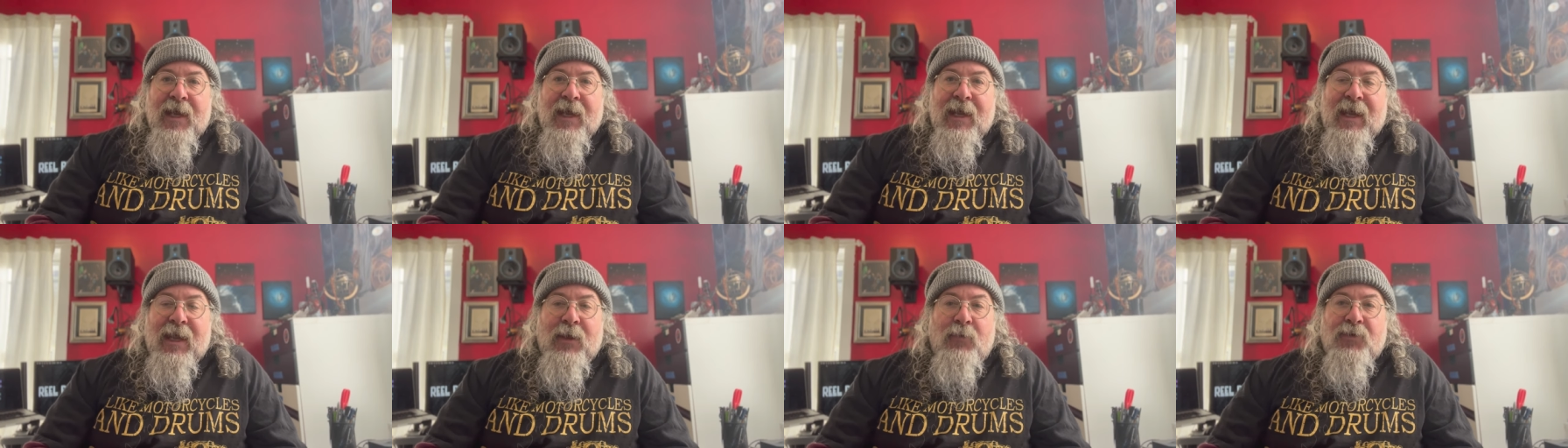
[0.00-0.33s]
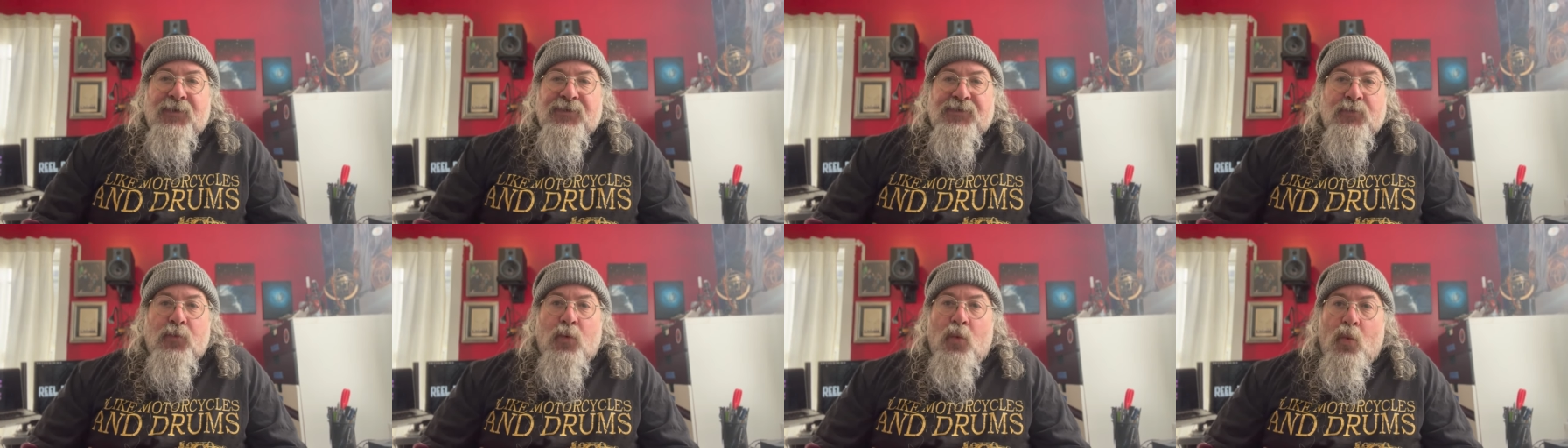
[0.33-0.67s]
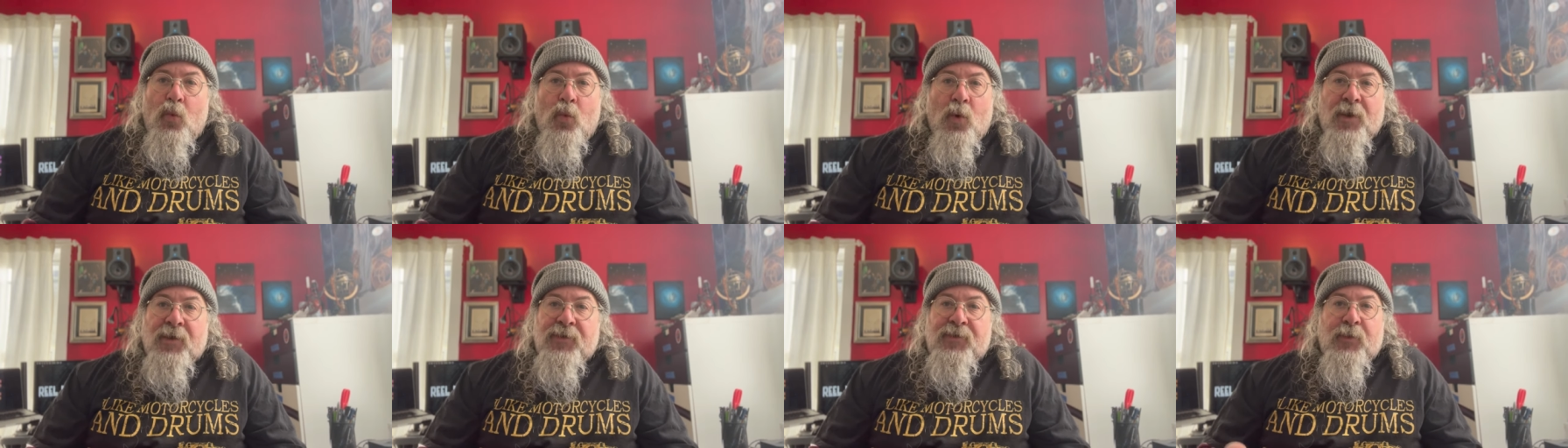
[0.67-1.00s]
it was
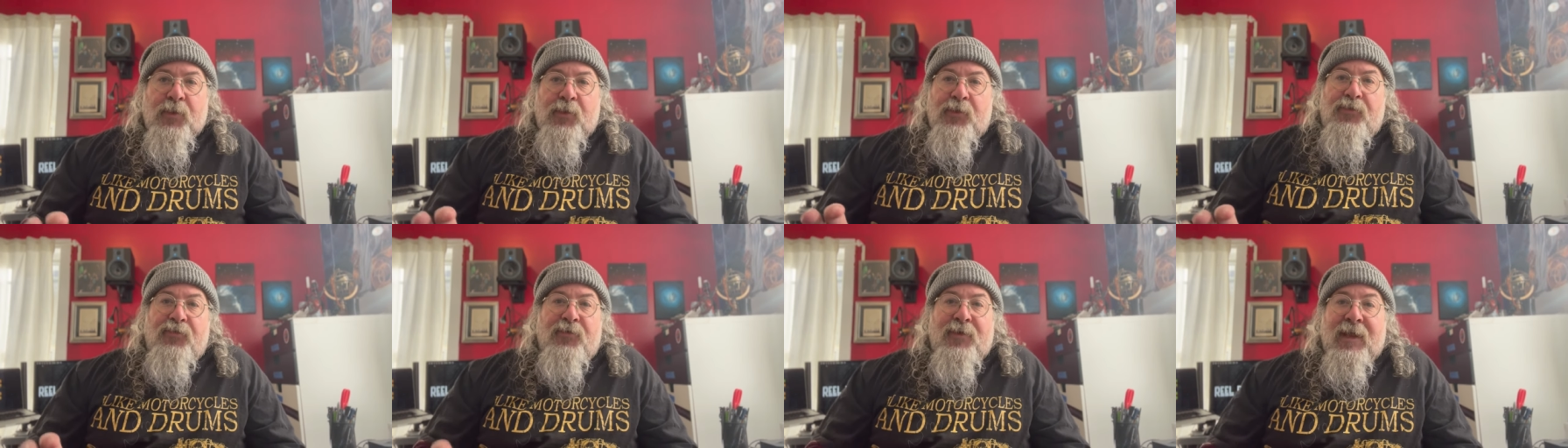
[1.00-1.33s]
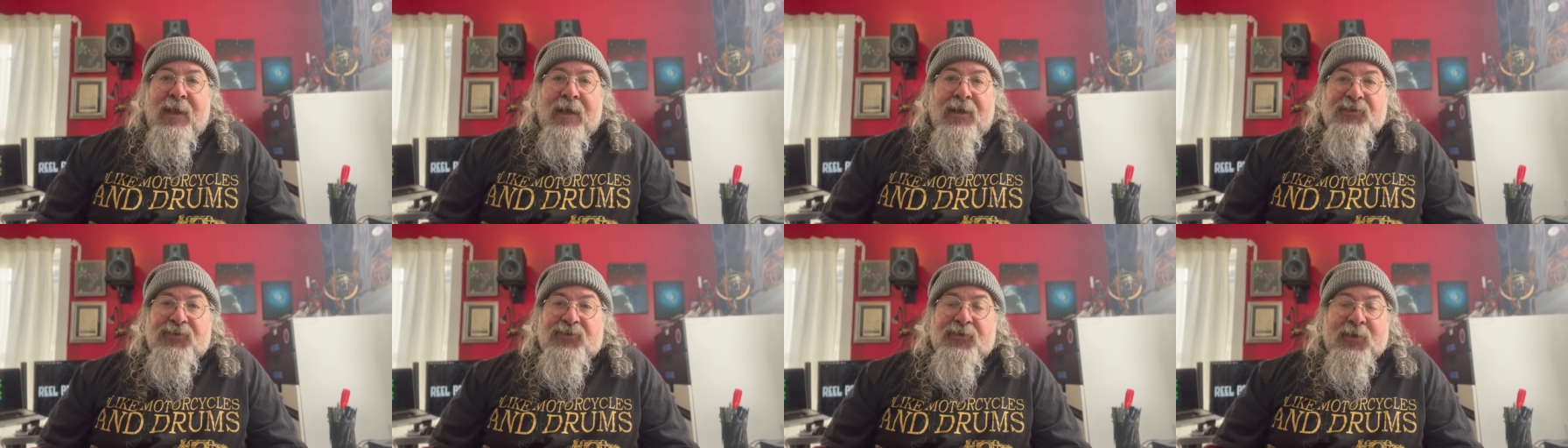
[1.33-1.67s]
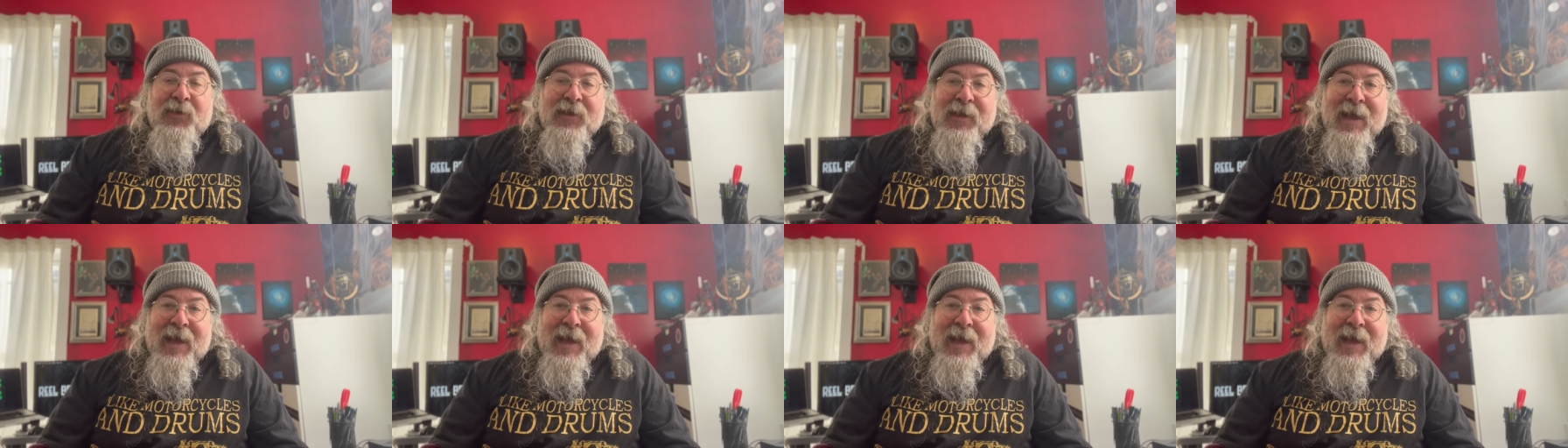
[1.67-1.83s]
one, two, three. And considering